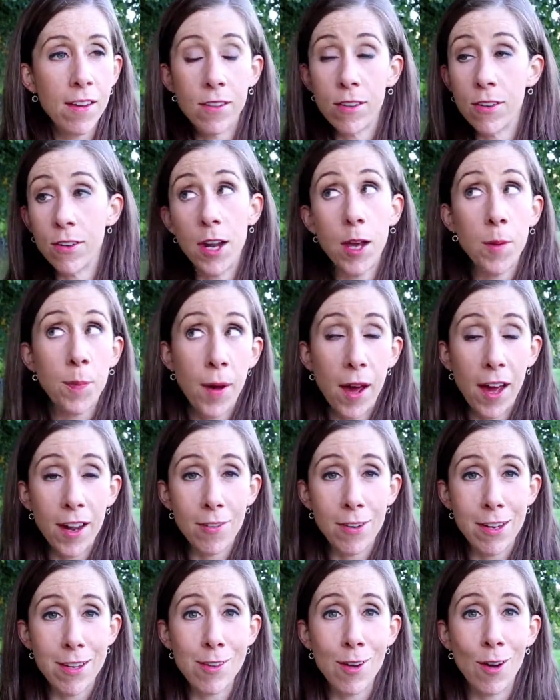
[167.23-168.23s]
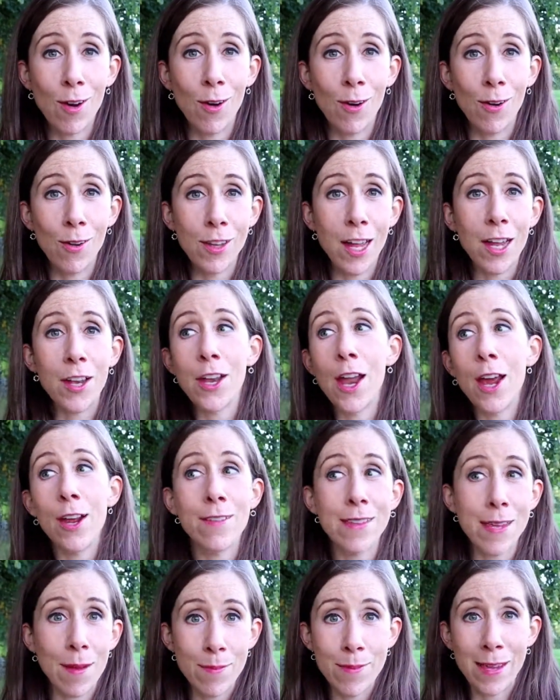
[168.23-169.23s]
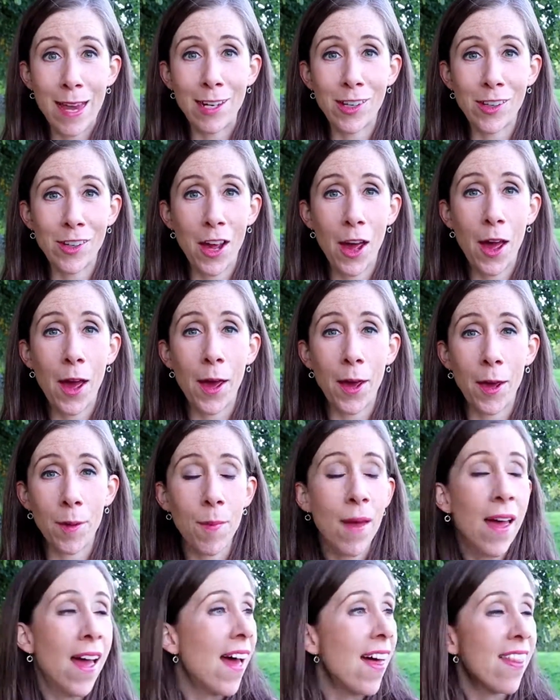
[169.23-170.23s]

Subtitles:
or no partner at all, and no temptation at home,